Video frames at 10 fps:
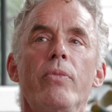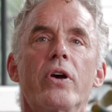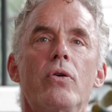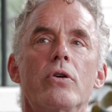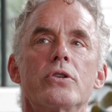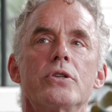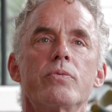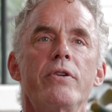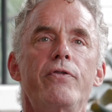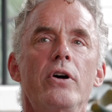the courses.
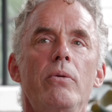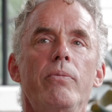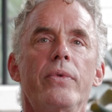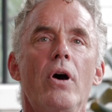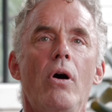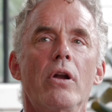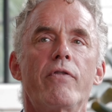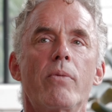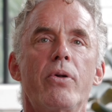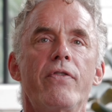We film all
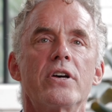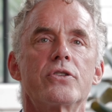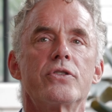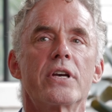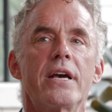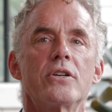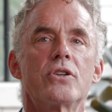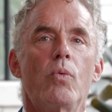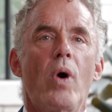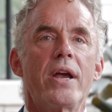of our professors
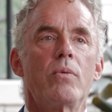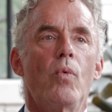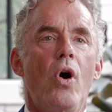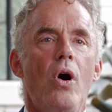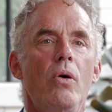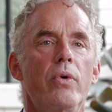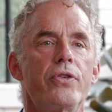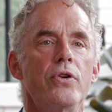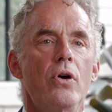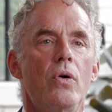against a white wall
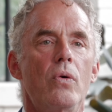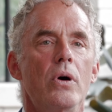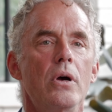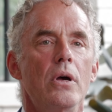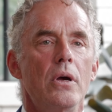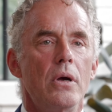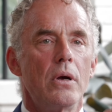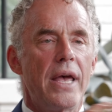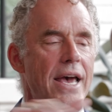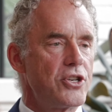with no
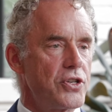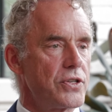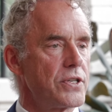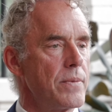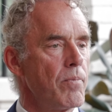edges.